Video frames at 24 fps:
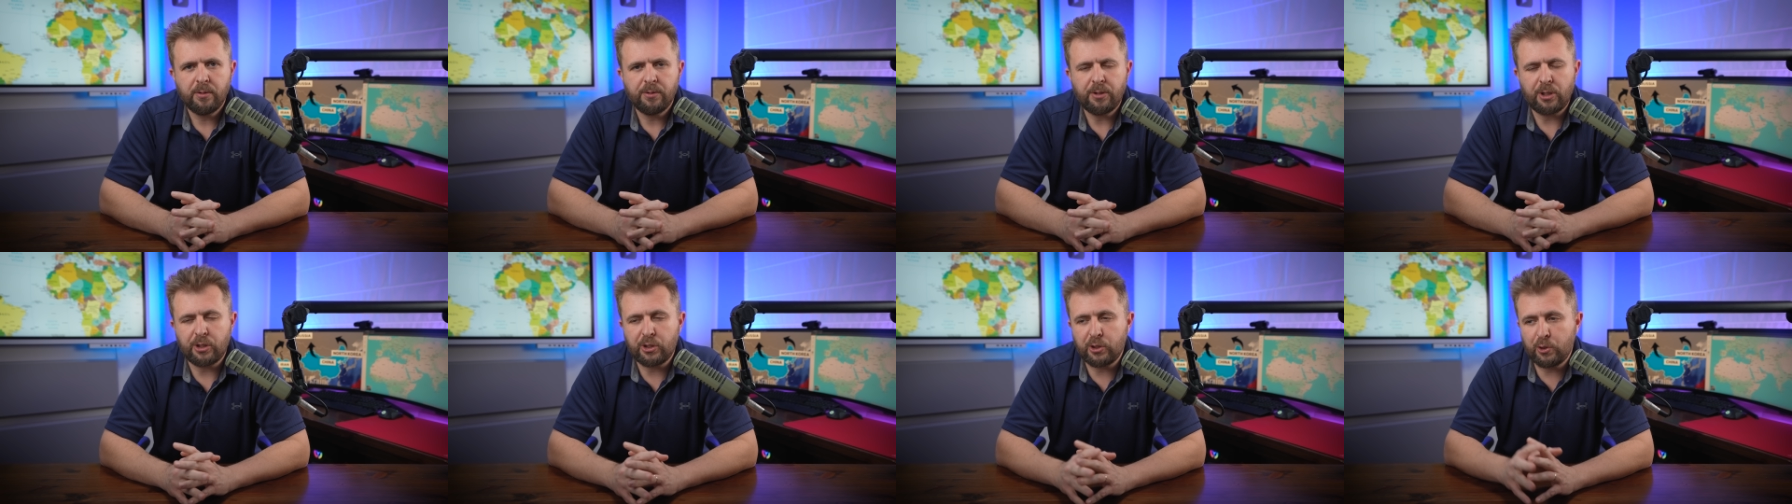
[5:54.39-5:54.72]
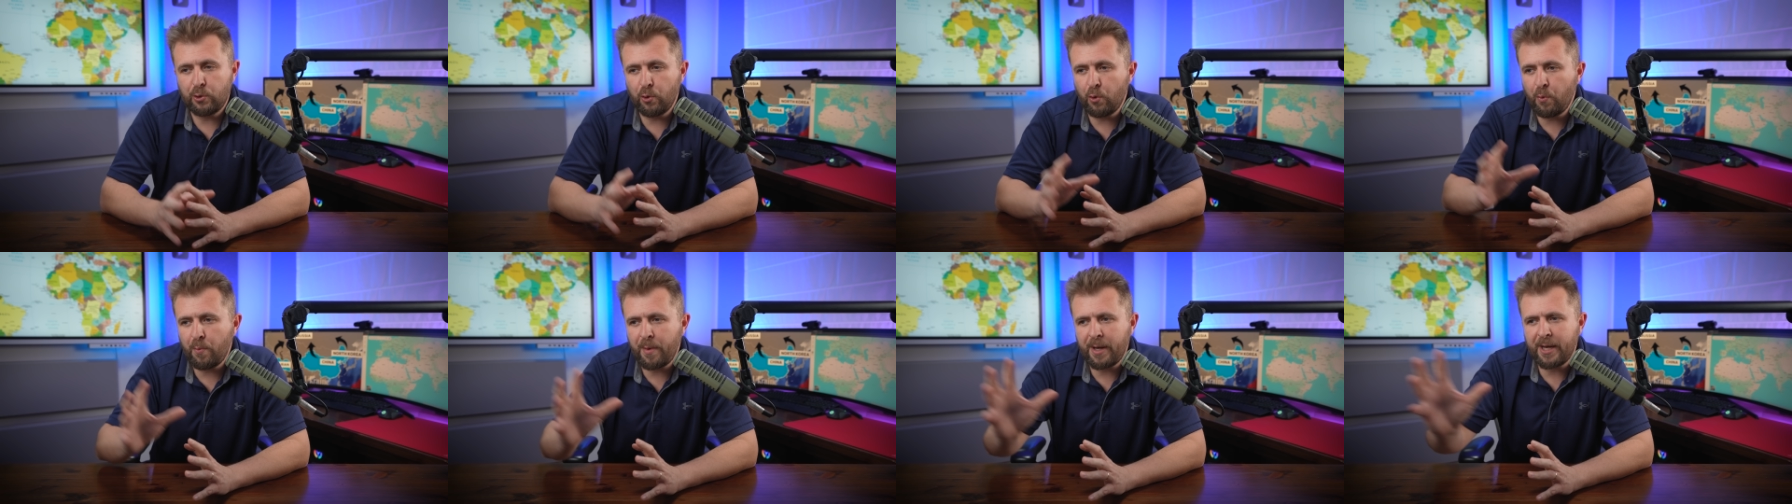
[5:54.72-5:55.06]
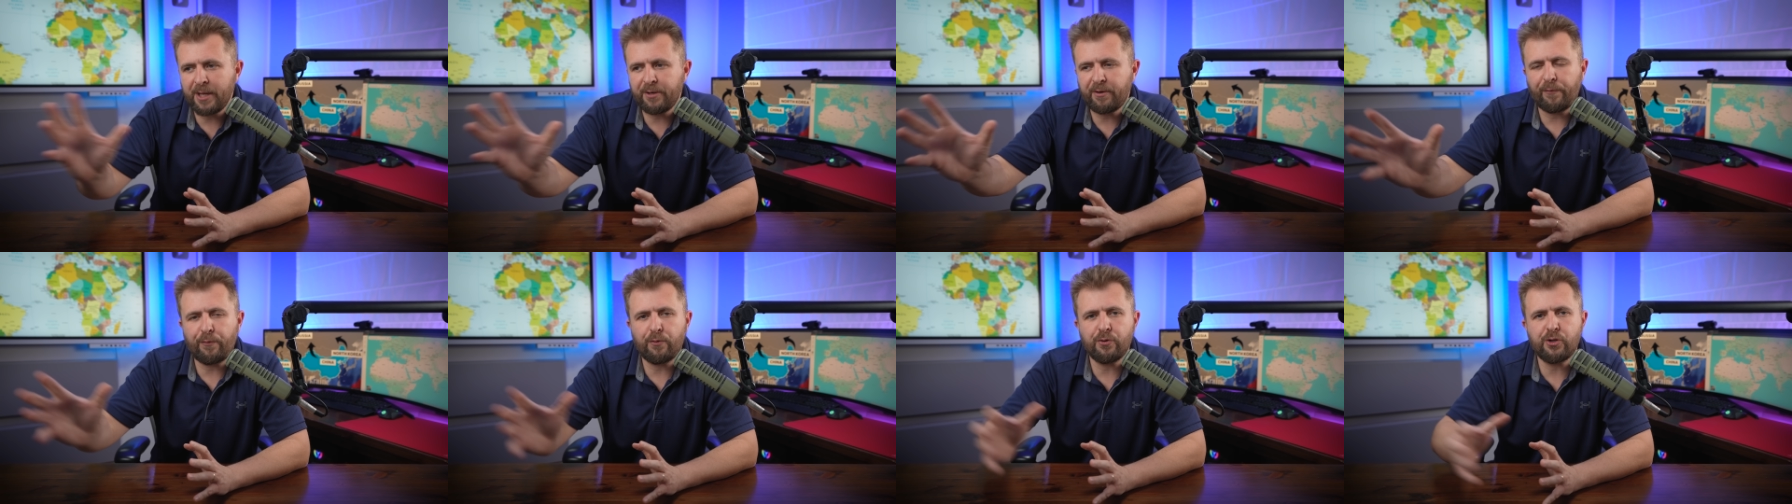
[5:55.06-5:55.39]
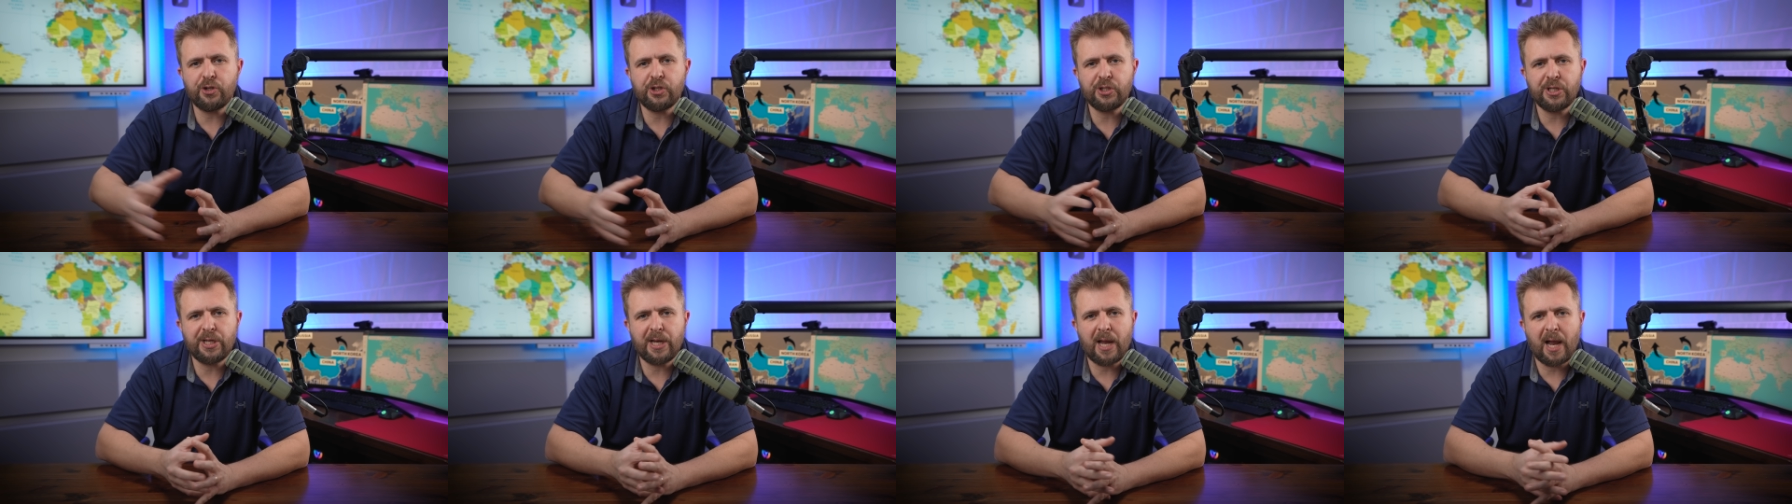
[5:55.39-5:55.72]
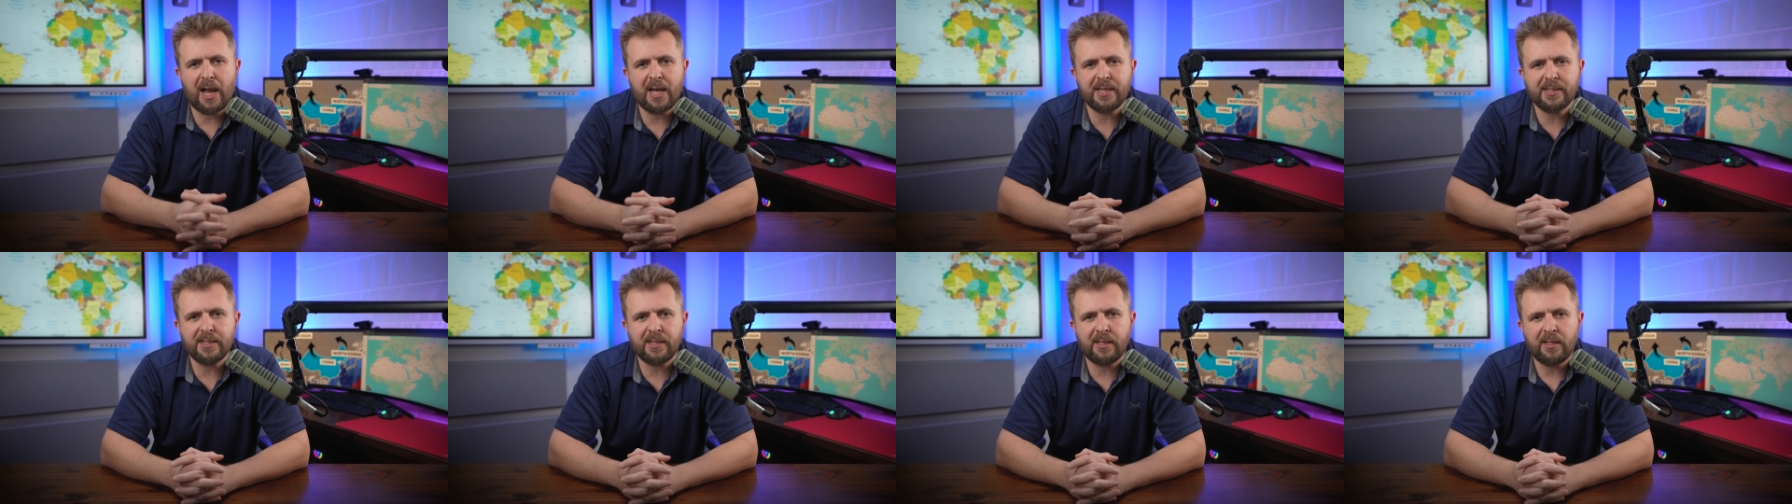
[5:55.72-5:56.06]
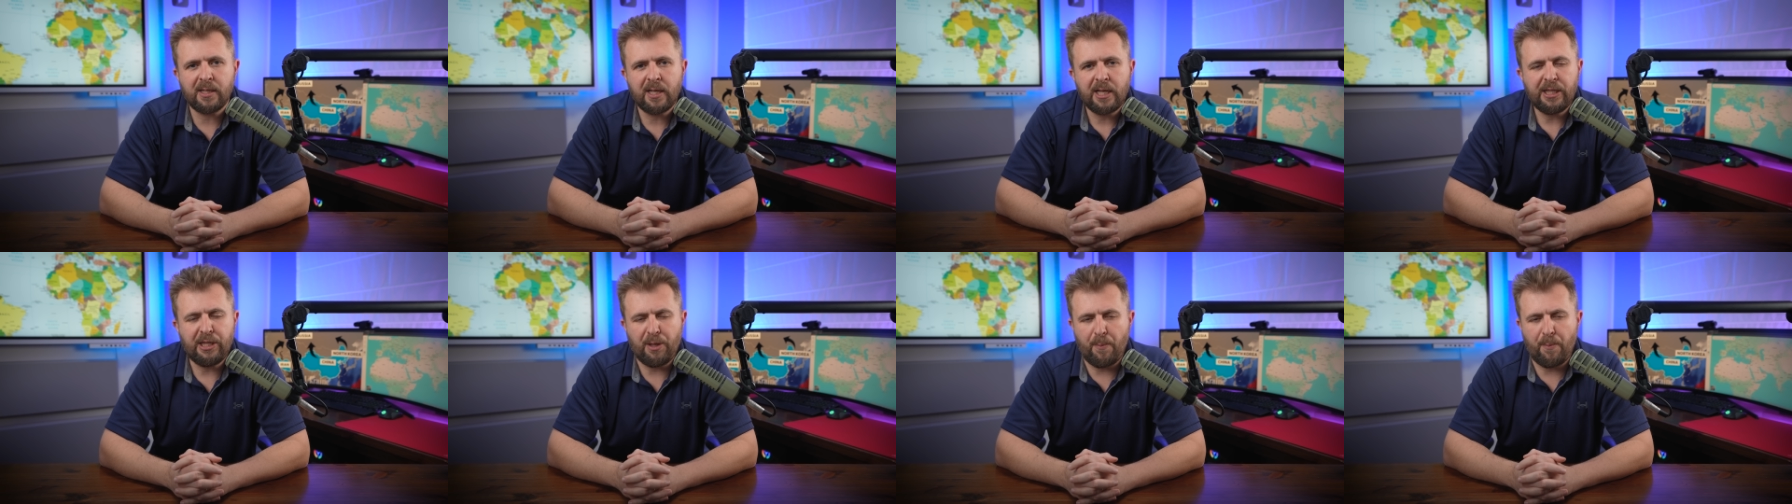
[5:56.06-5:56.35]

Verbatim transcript: There's 2 million refugees in Gaza.